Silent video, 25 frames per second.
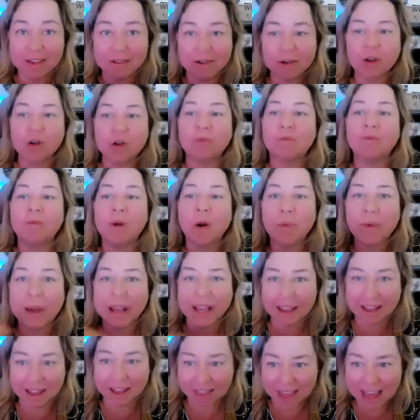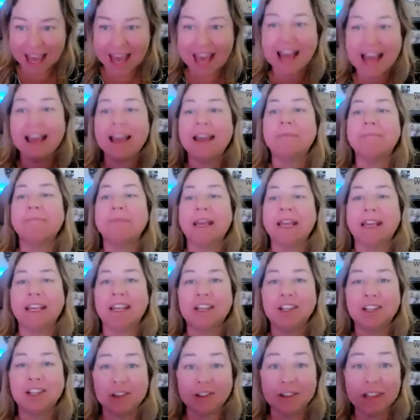growing that and
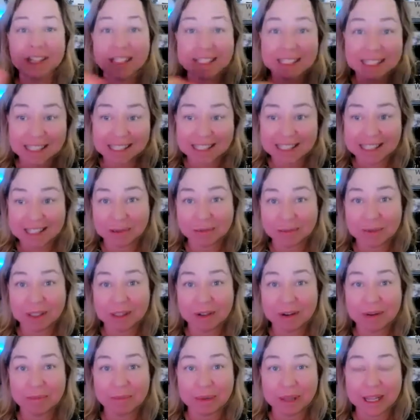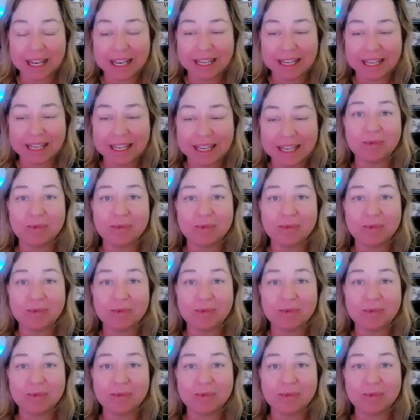making sure the systems are in place,